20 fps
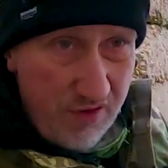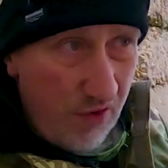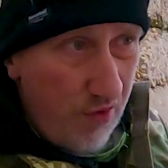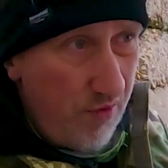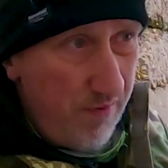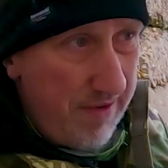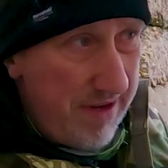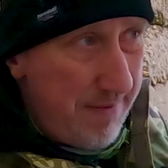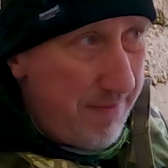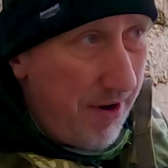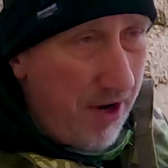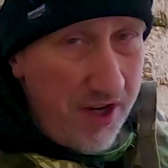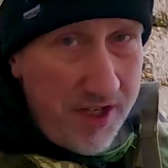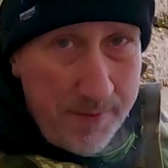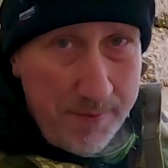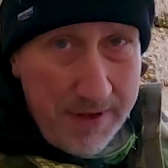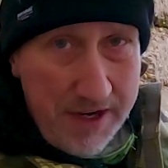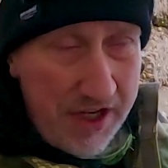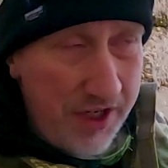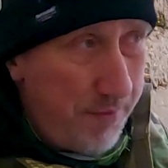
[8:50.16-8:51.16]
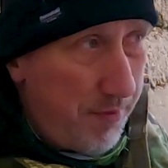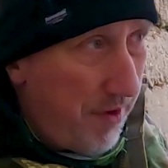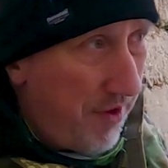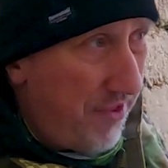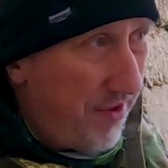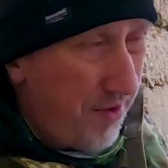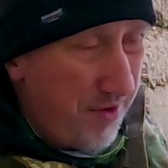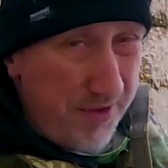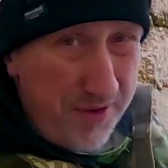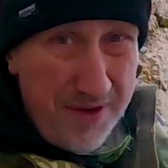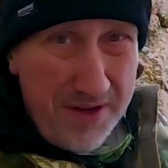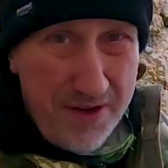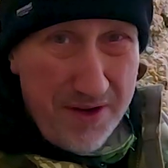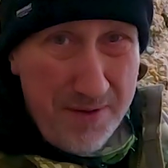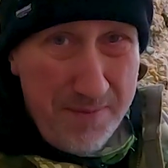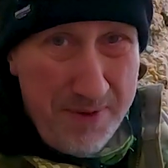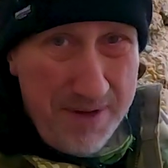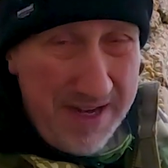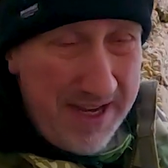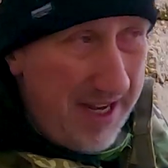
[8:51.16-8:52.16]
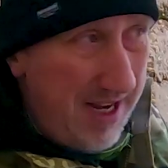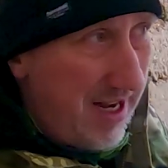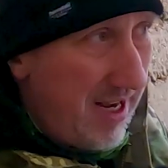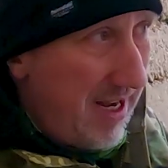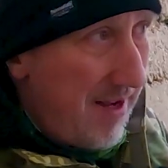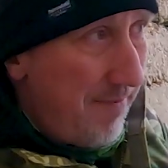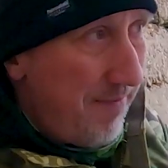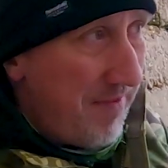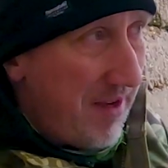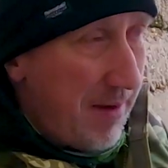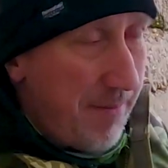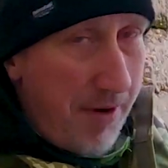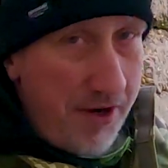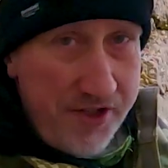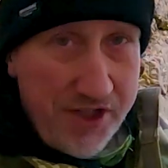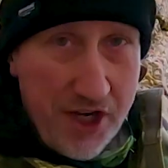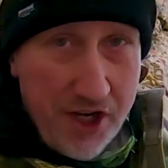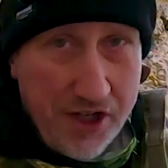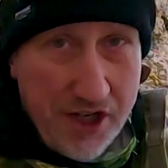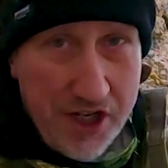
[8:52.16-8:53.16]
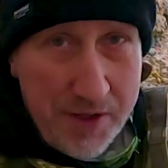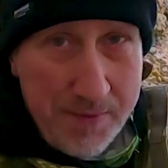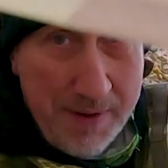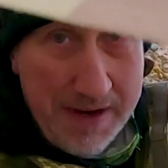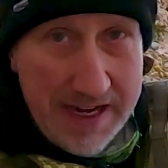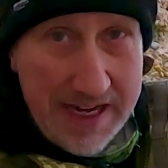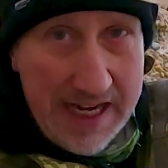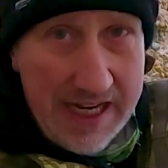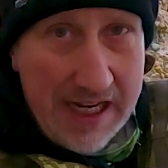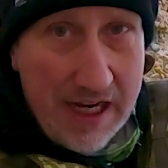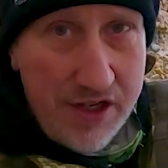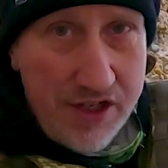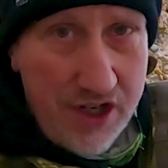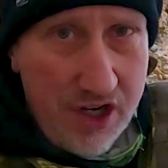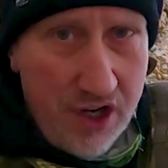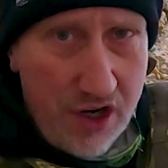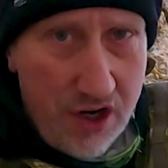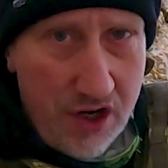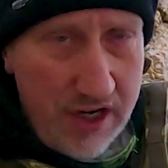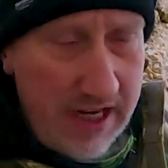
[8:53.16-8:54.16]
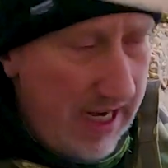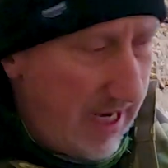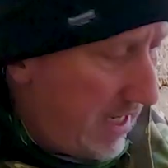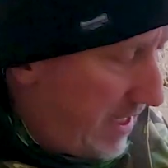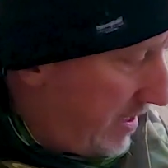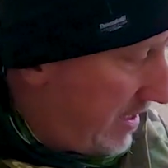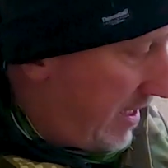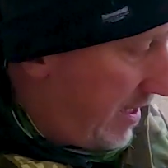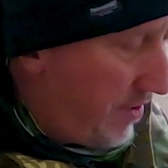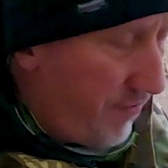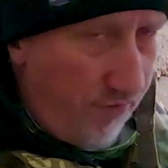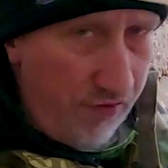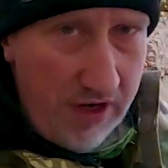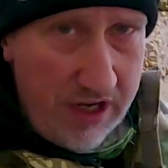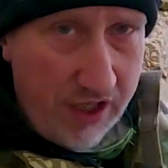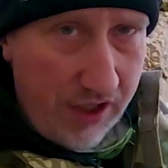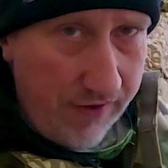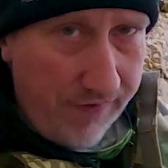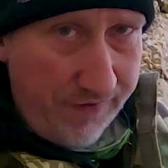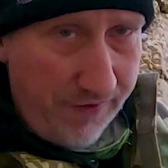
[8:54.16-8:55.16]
normally buy spinach, but I thought 29p. My Turkish mate, he goes, oh yeah, they're really good